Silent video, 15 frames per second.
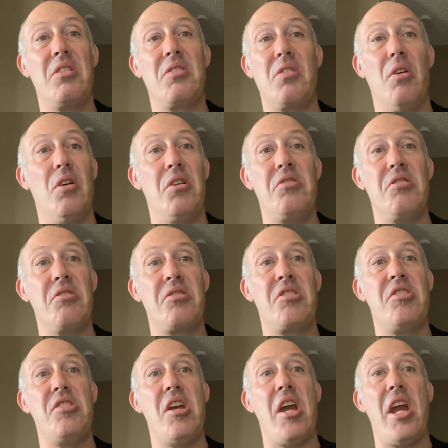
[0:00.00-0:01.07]
going to
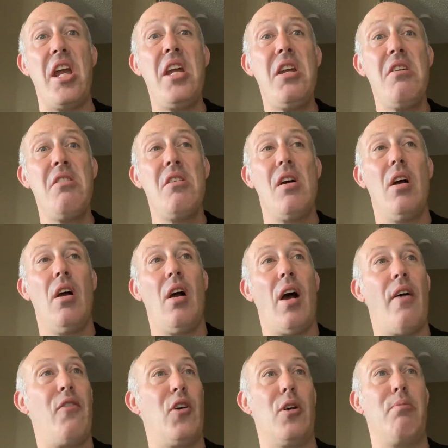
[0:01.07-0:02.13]
stay.
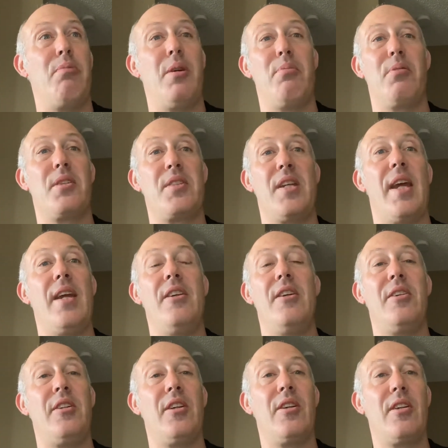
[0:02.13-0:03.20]
I've heard people say
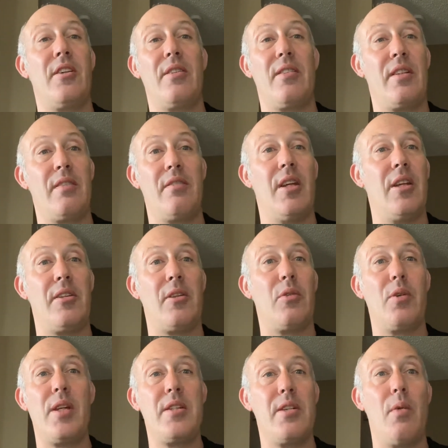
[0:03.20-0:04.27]
that they're that the
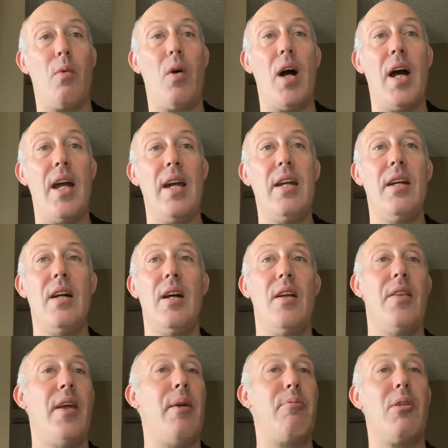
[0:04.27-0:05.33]
reason why
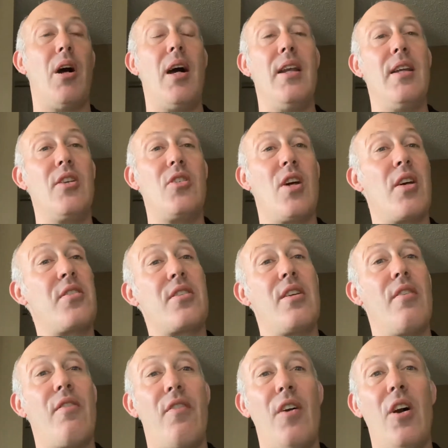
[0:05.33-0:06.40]
they brought in
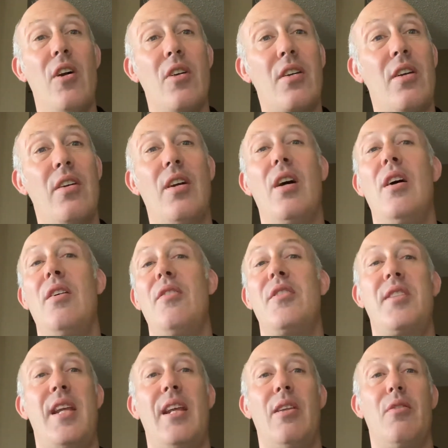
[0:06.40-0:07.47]
Justin Faulk,
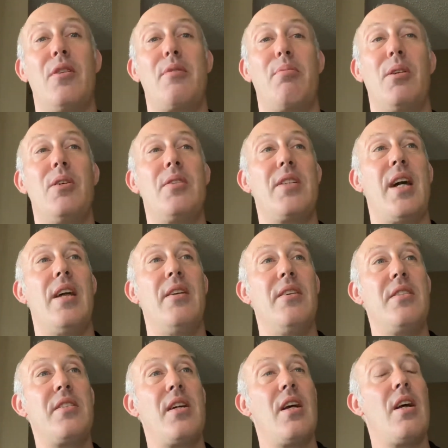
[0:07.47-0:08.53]
St. Louis Blues that is,